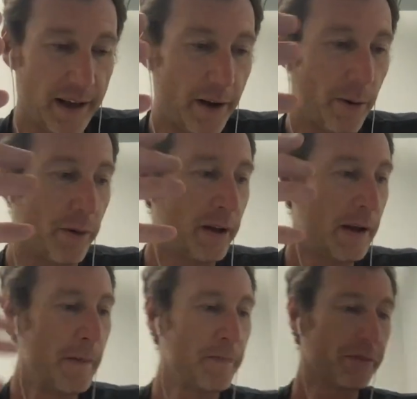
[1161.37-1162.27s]
and how,
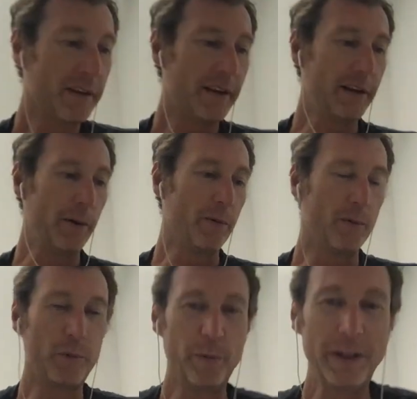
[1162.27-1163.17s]
you
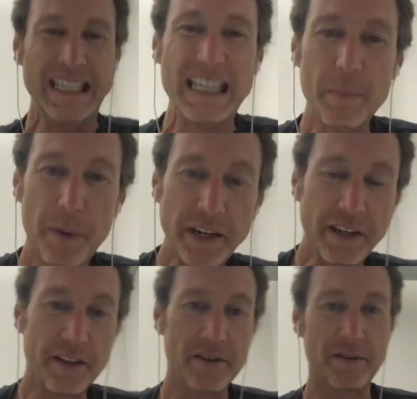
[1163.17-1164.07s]
know, we need
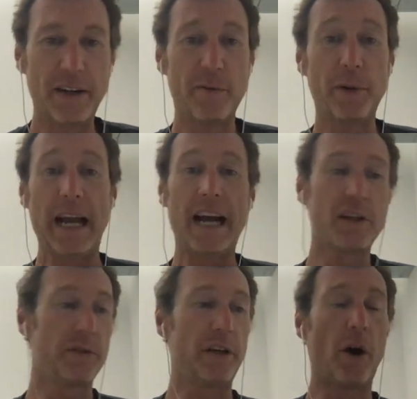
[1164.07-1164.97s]
abundance. If we
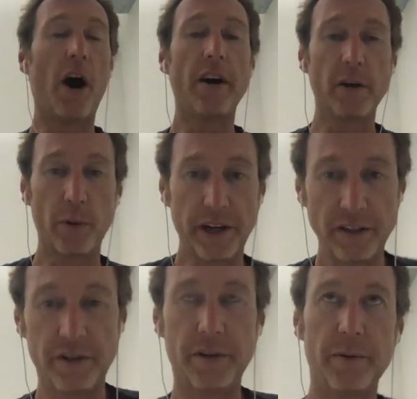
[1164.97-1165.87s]
actually are
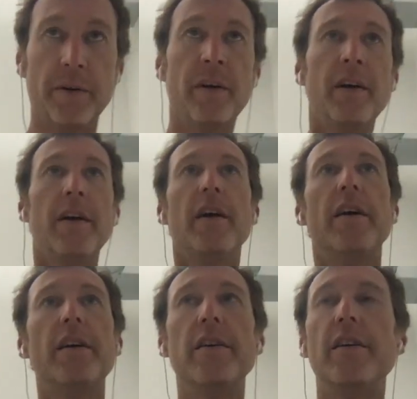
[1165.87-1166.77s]
going to
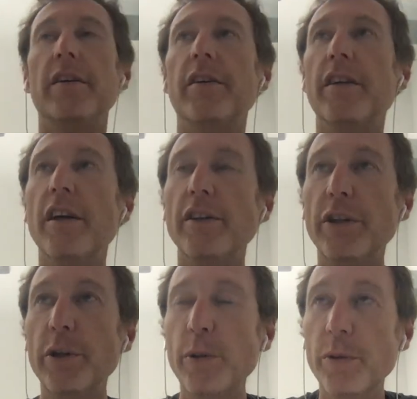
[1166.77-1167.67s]

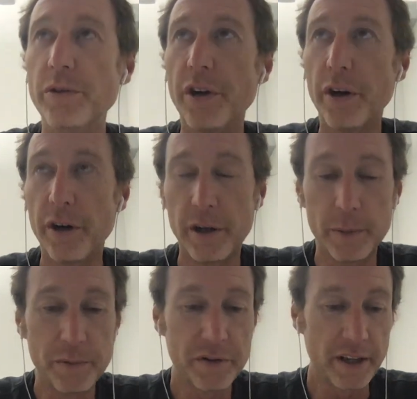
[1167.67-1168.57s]
use
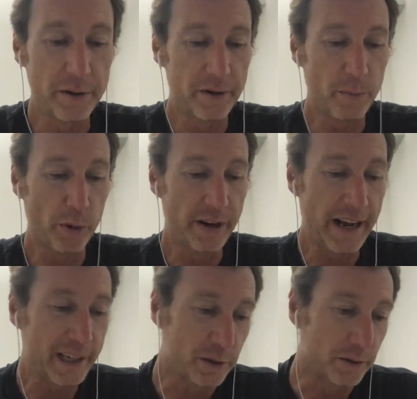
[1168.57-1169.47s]
herbs in their more
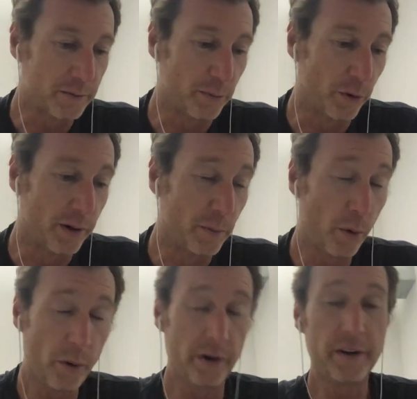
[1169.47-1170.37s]
natural form
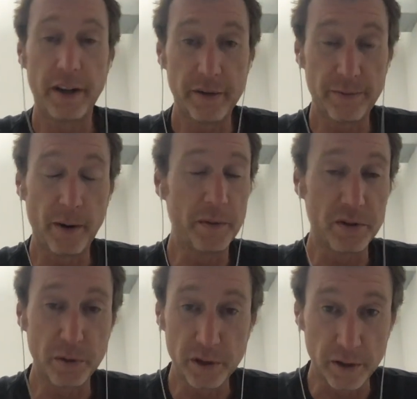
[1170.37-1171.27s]
or in a
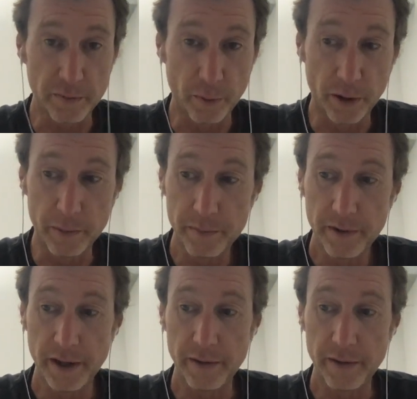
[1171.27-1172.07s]
pharmaceutical form